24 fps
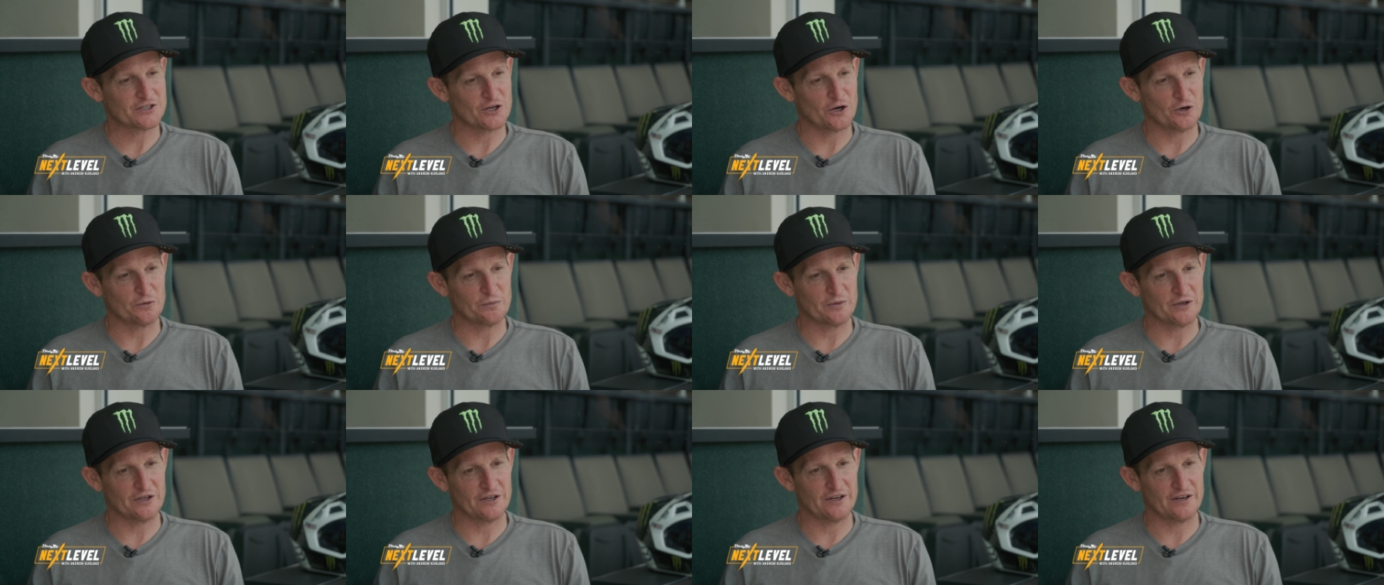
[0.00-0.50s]

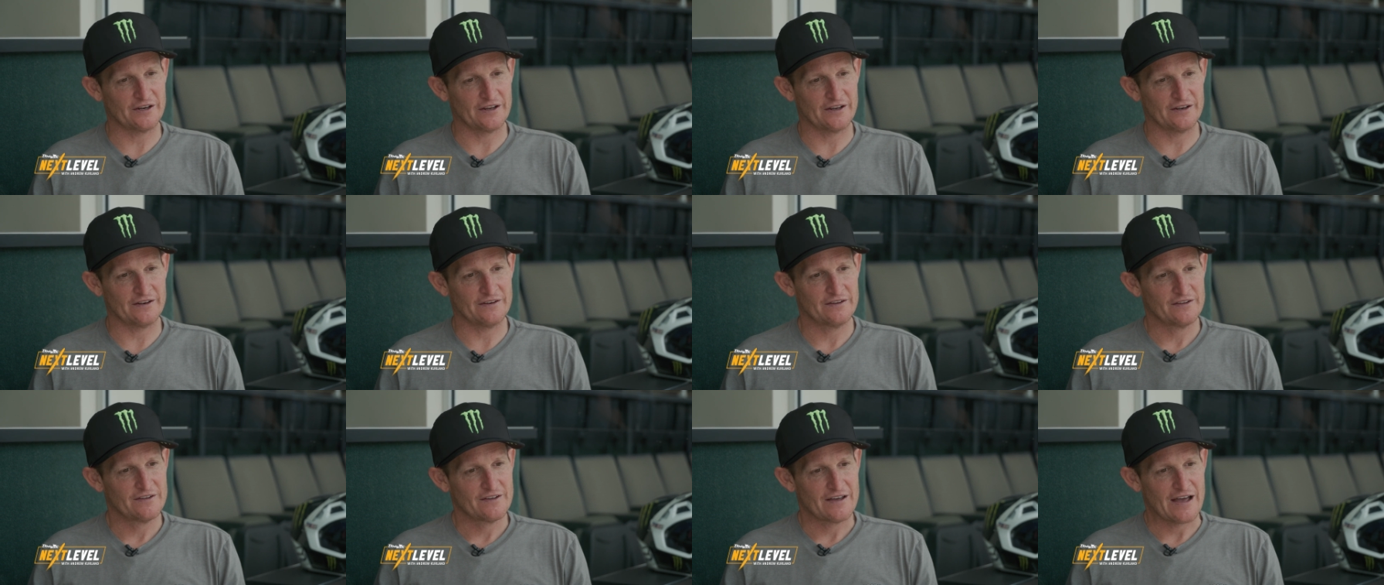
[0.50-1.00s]
Open,
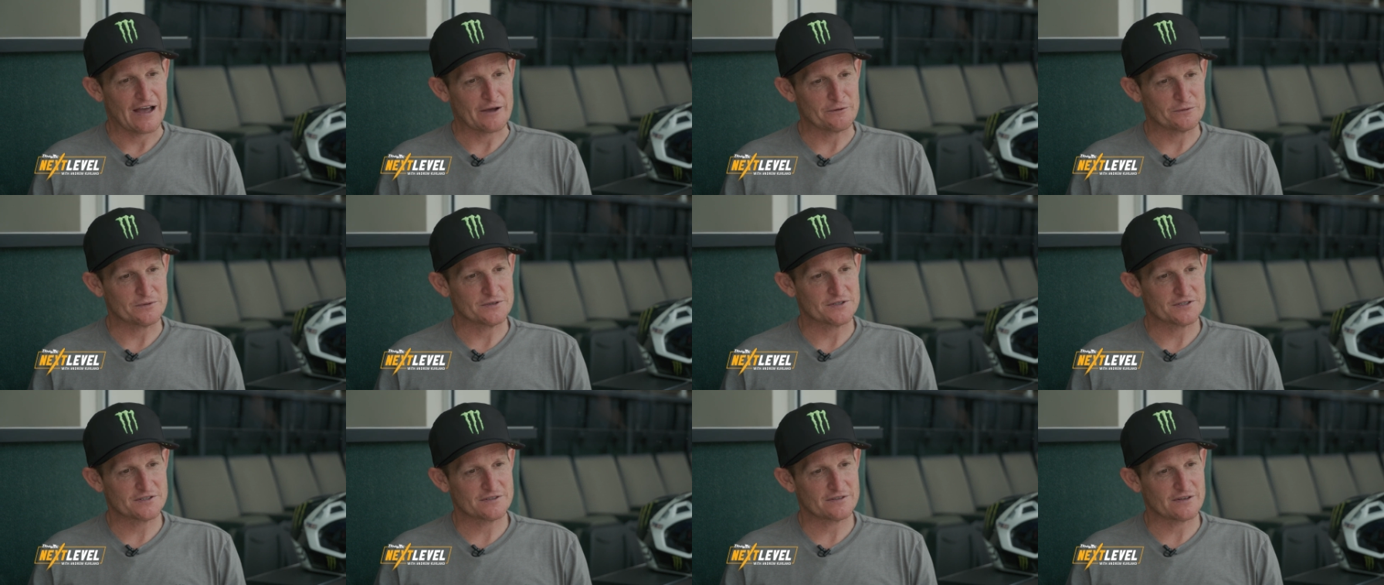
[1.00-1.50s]
and I
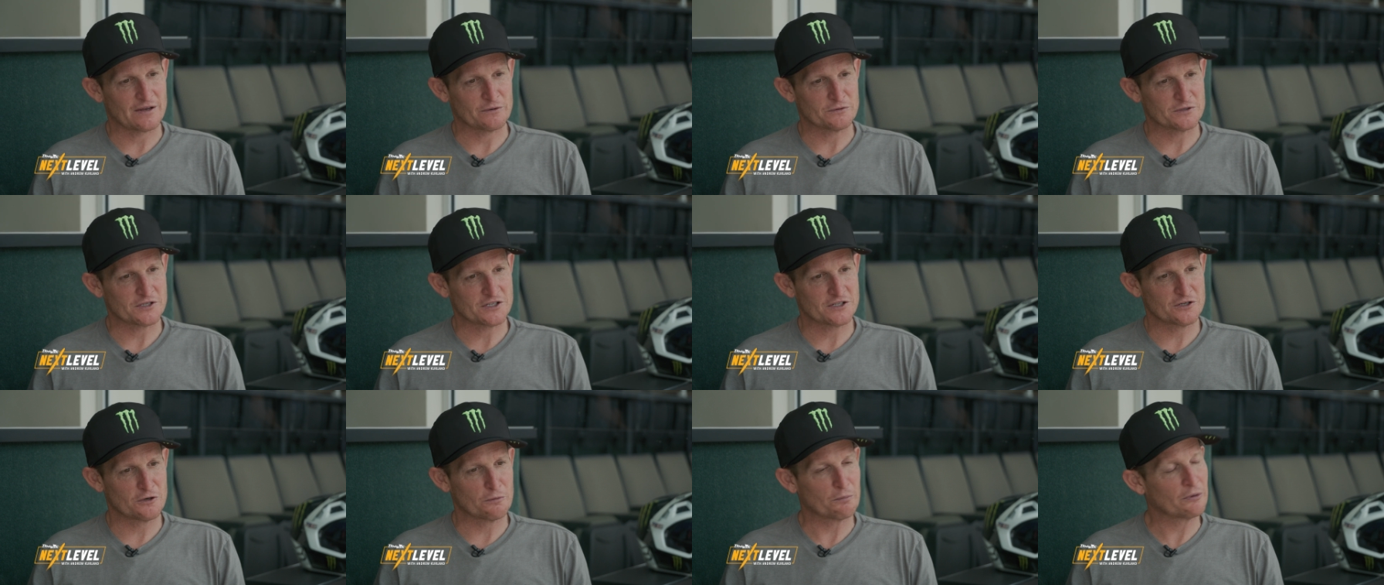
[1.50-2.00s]
was I
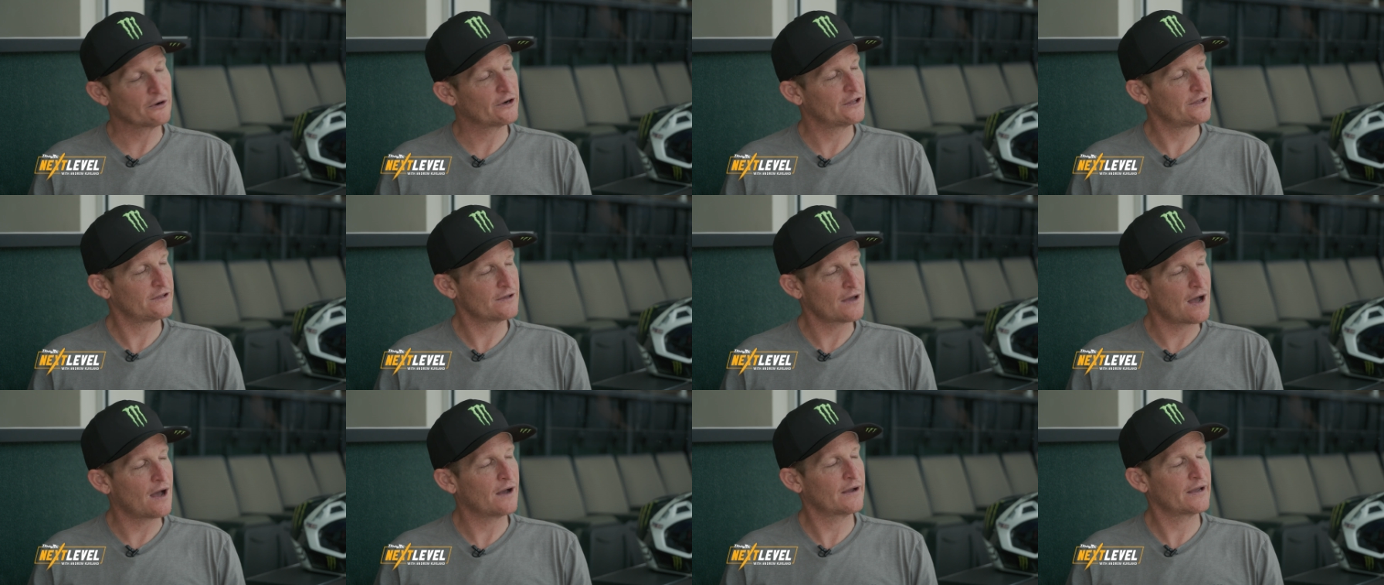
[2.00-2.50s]
was still pretty
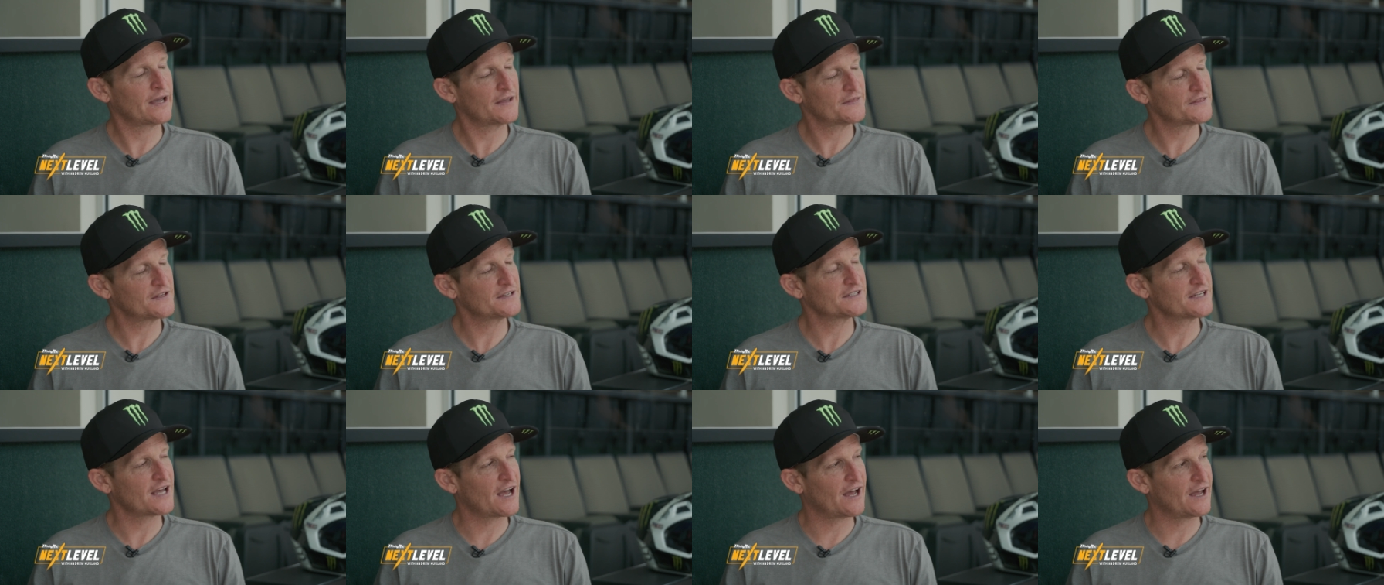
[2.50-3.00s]
young at
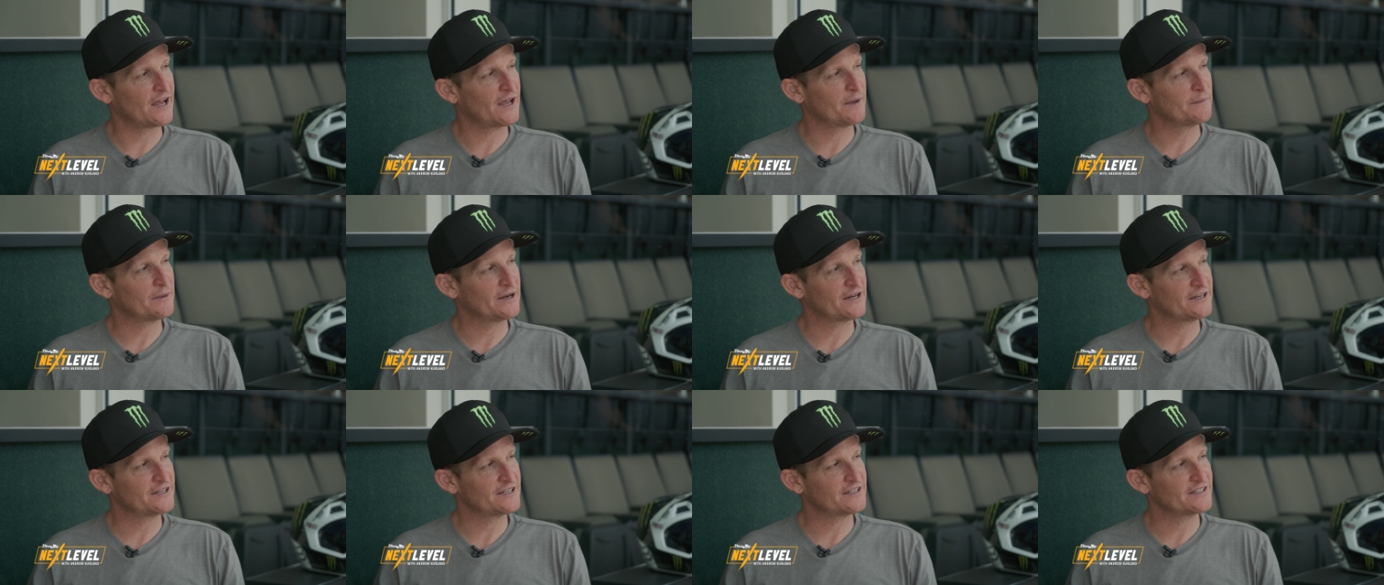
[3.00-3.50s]
the time,
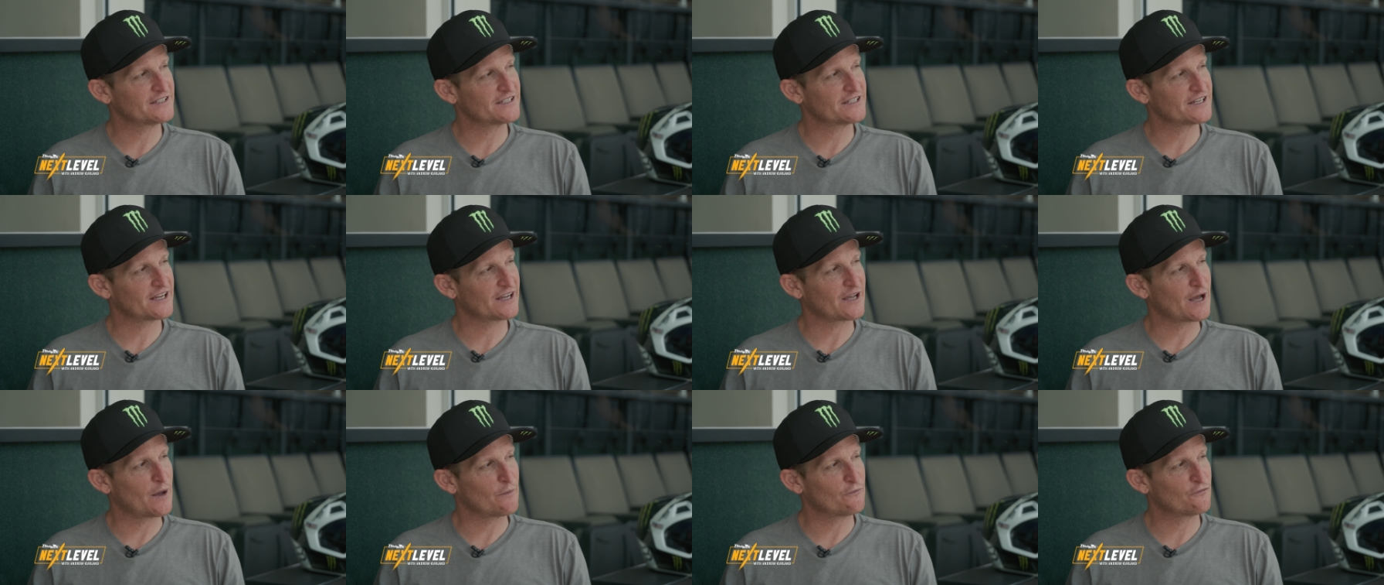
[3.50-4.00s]
and I didn't
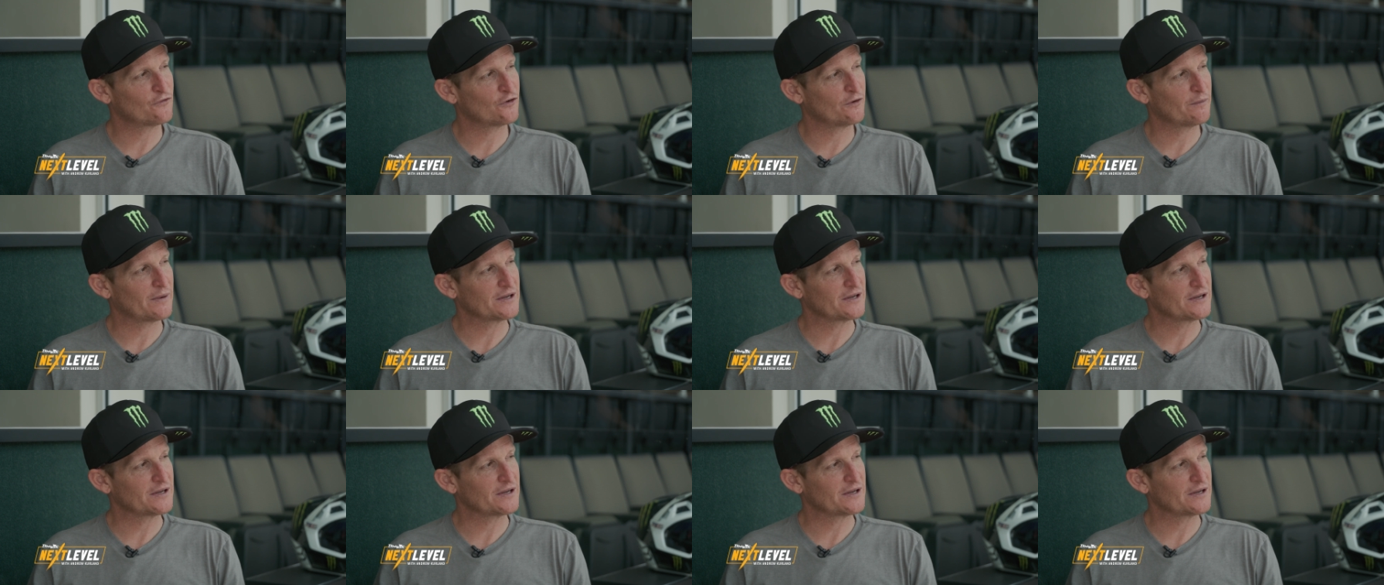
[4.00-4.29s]
stick up for